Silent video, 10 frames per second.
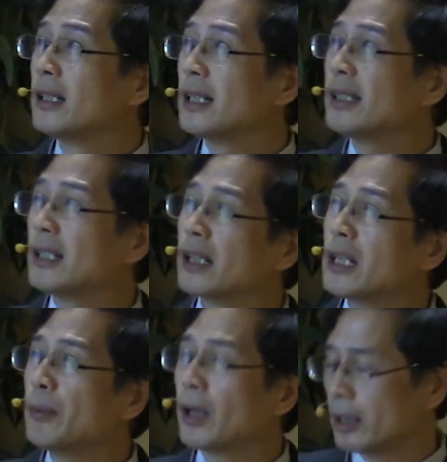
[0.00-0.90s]
This is a
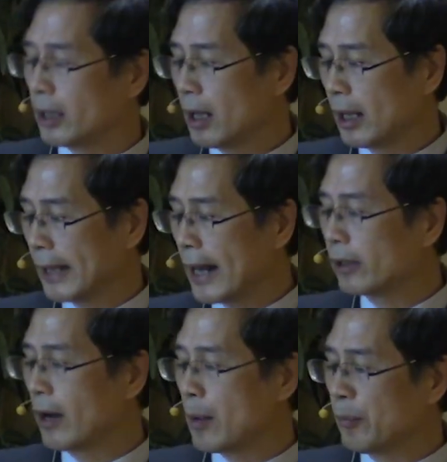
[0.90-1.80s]
typical
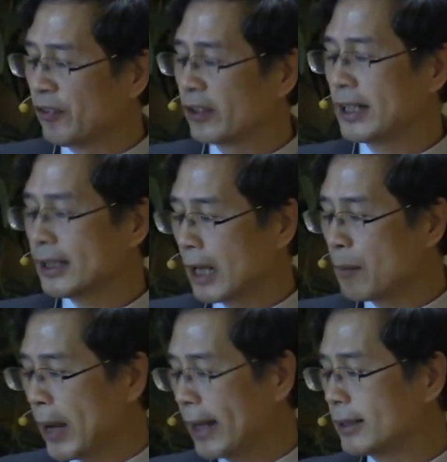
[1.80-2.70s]
diagram for this
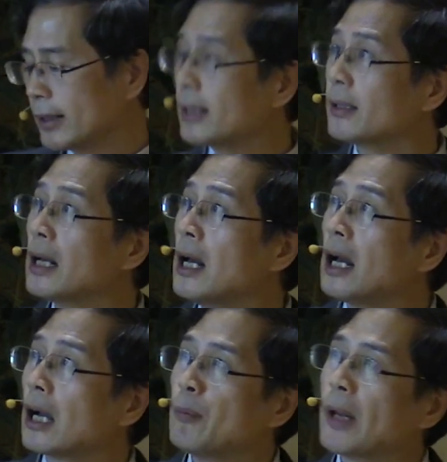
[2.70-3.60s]

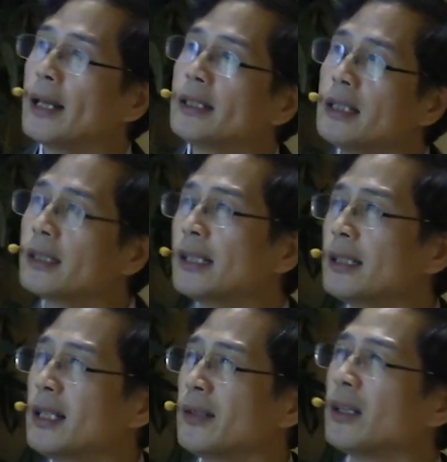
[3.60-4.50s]
combination
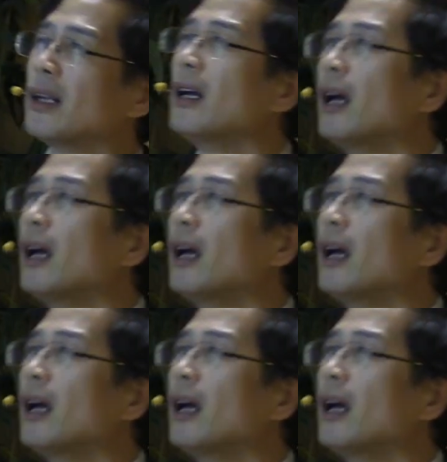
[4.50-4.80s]
system.